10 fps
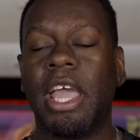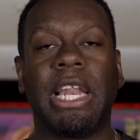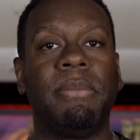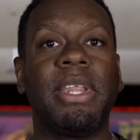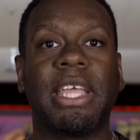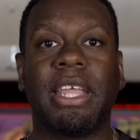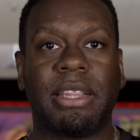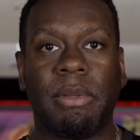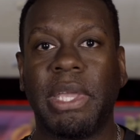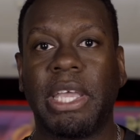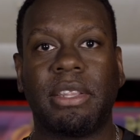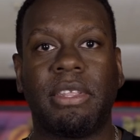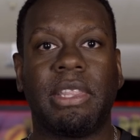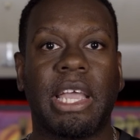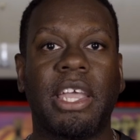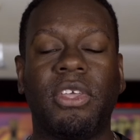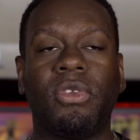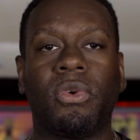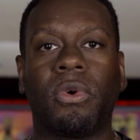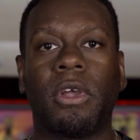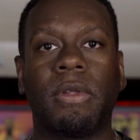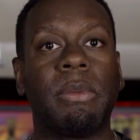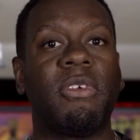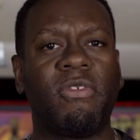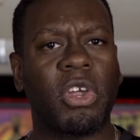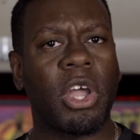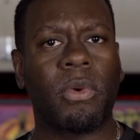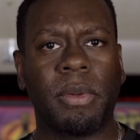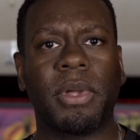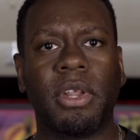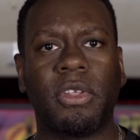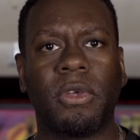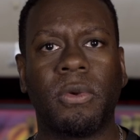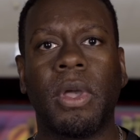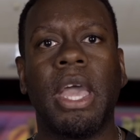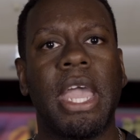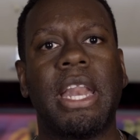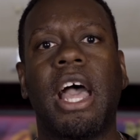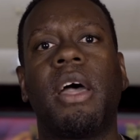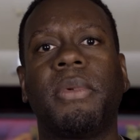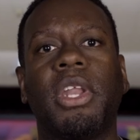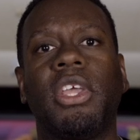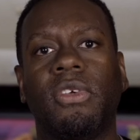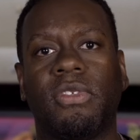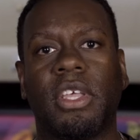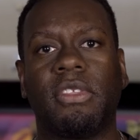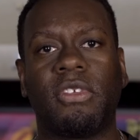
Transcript: let me get to the IQ Tour, let me figure out what I'm going to do and how I'm going to use it.